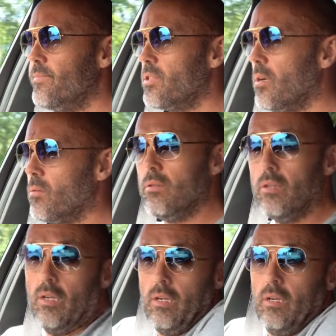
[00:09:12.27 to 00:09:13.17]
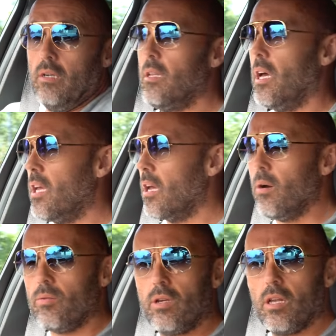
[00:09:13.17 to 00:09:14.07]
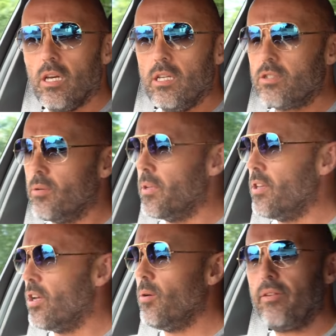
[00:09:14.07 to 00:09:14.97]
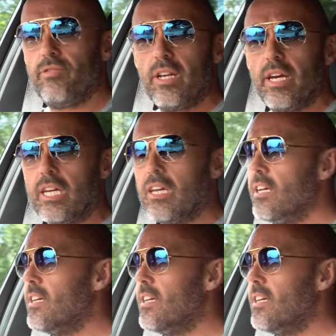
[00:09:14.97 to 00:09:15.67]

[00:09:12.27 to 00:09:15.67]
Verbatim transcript: So there you go, you learn something new every day.